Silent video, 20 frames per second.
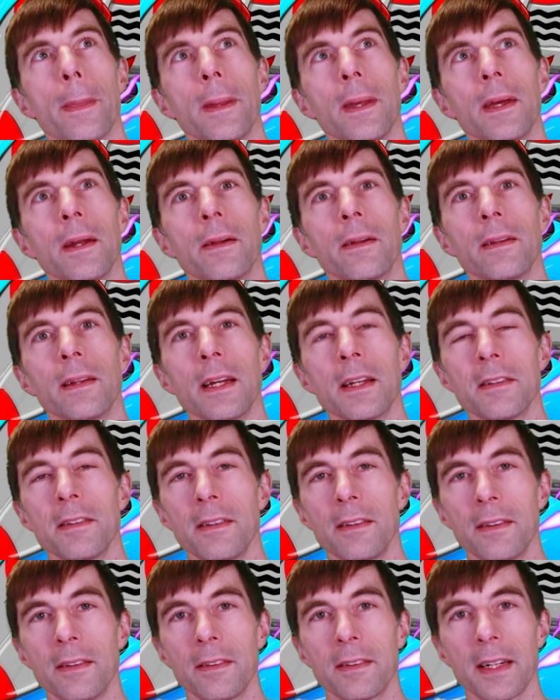It'll let
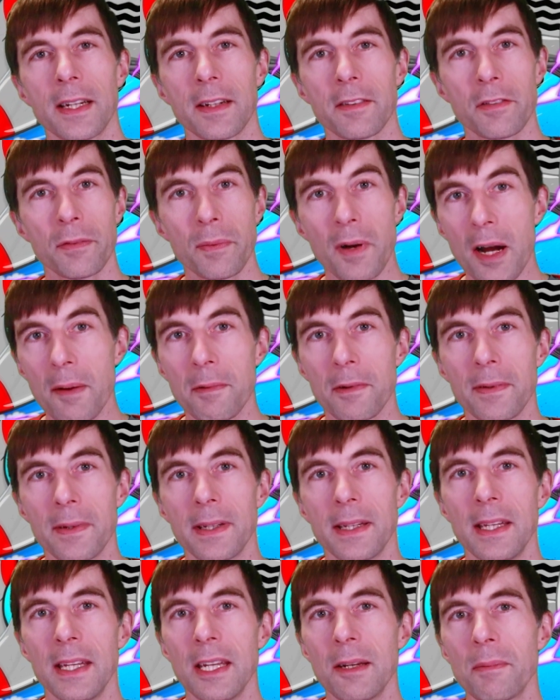you kind of swap
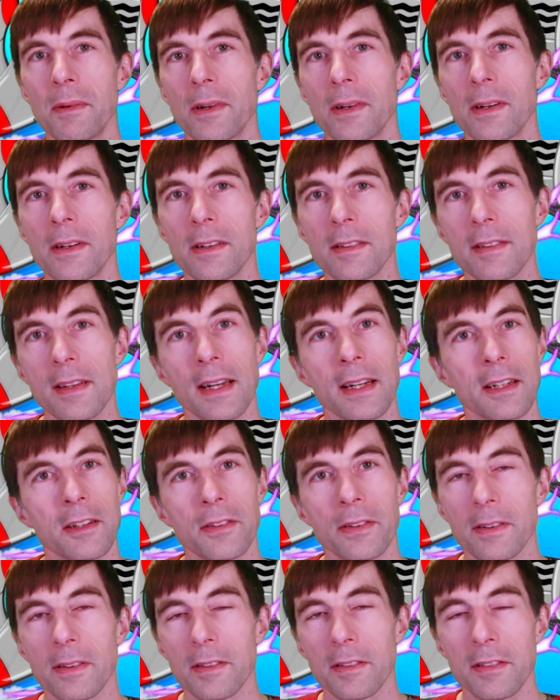between keyboards and
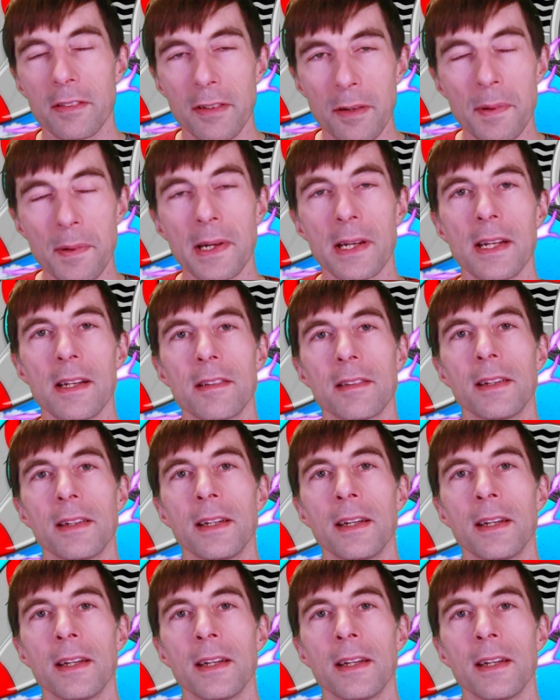controllers super easy.